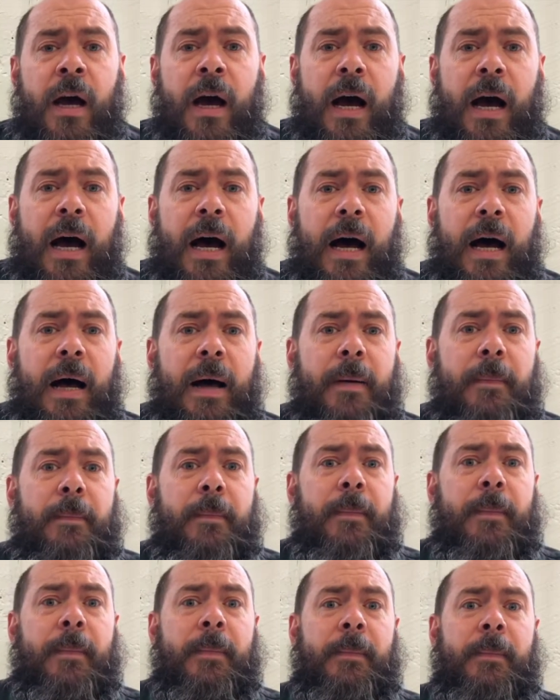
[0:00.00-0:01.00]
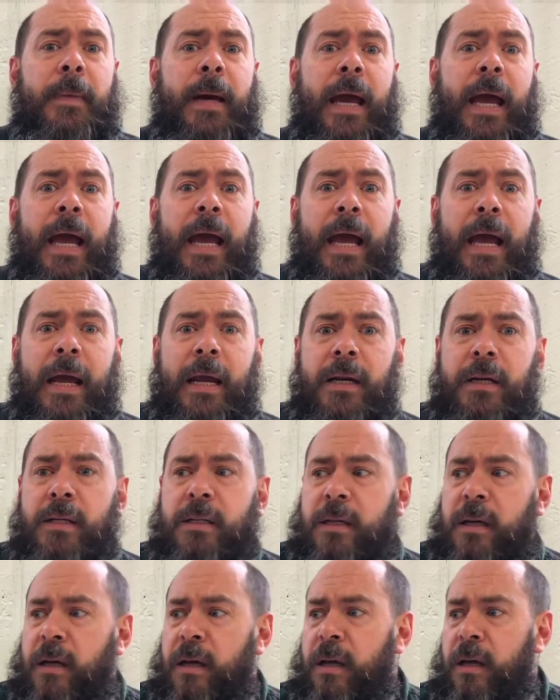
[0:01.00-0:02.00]

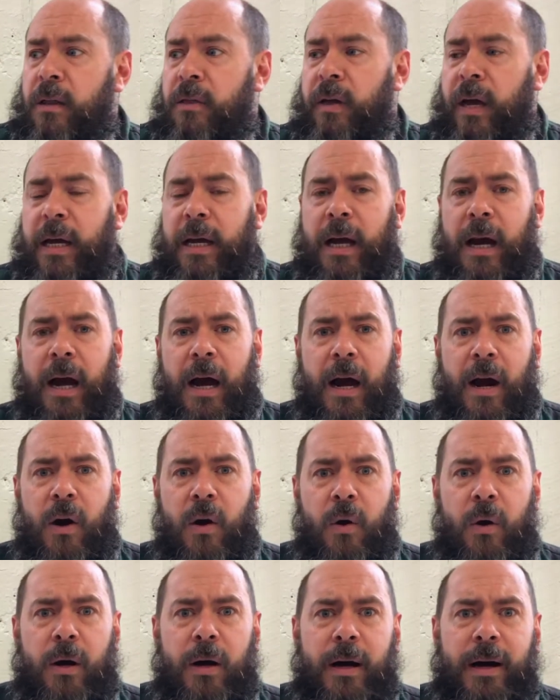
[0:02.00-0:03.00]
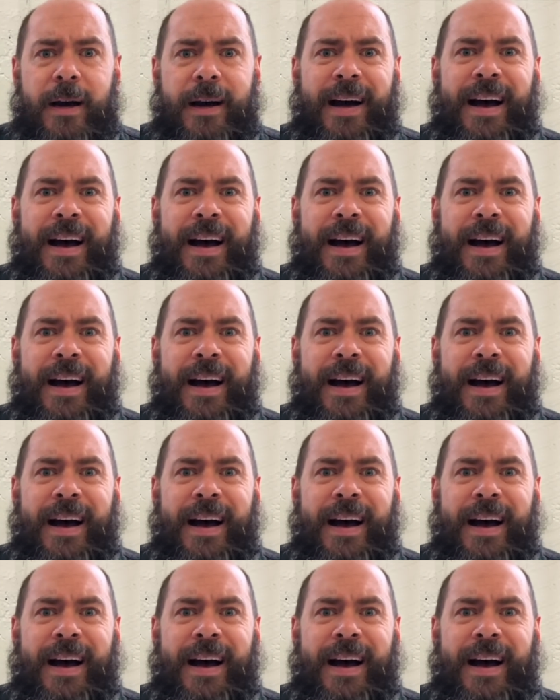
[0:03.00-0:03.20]
and they are